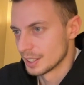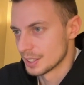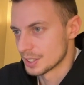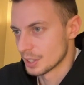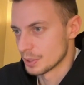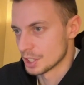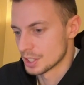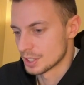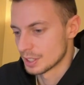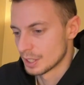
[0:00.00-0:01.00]
So
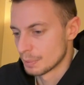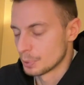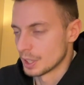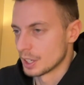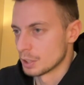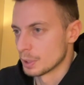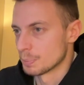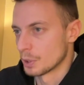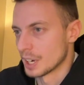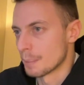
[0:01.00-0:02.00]
just put a little bit
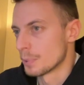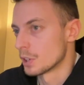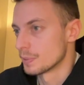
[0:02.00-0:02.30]
more number,